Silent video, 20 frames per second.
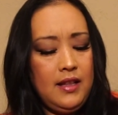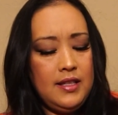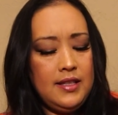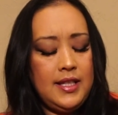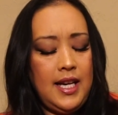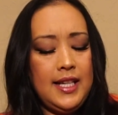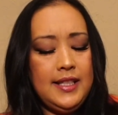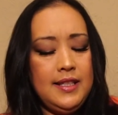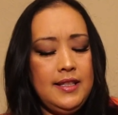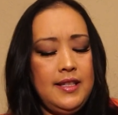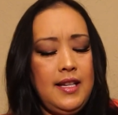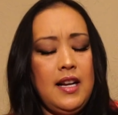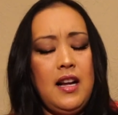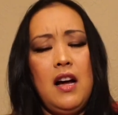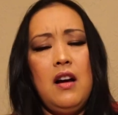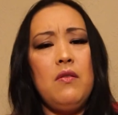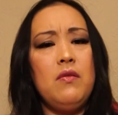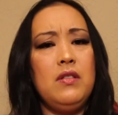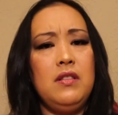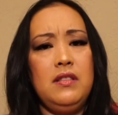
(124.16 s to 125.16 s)
sizes I
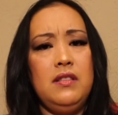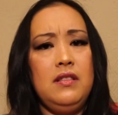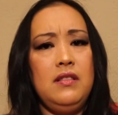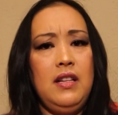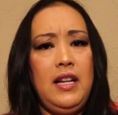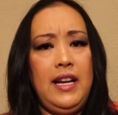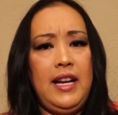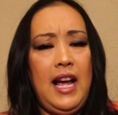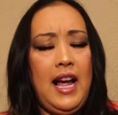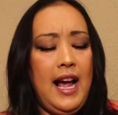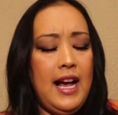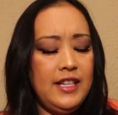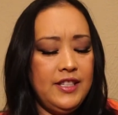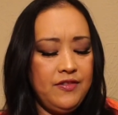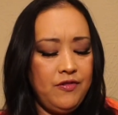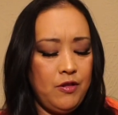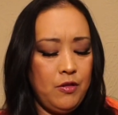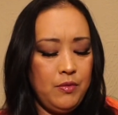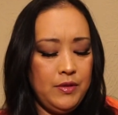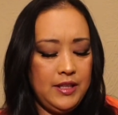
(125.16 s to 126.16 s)
got were, like I
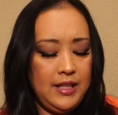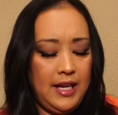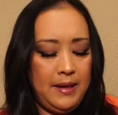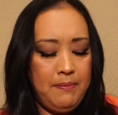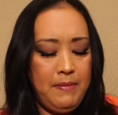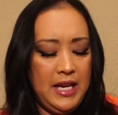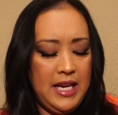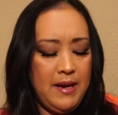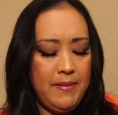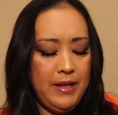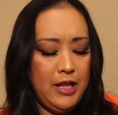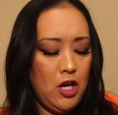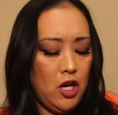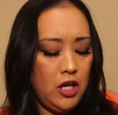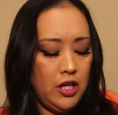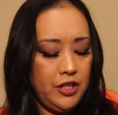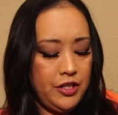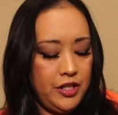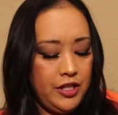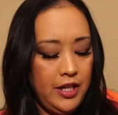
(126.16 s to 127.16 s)
asked for, was like medium and
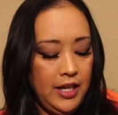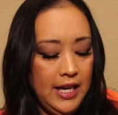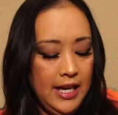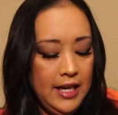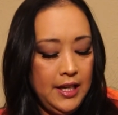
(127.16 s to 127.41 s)
large.